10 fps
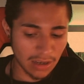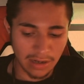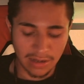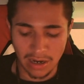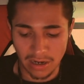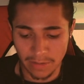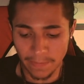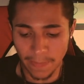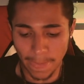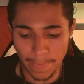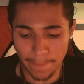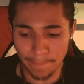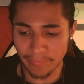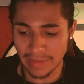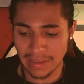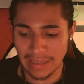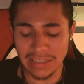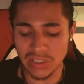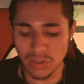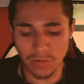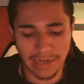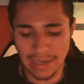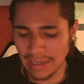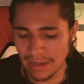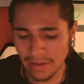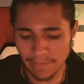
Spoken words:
come into an... Yeah.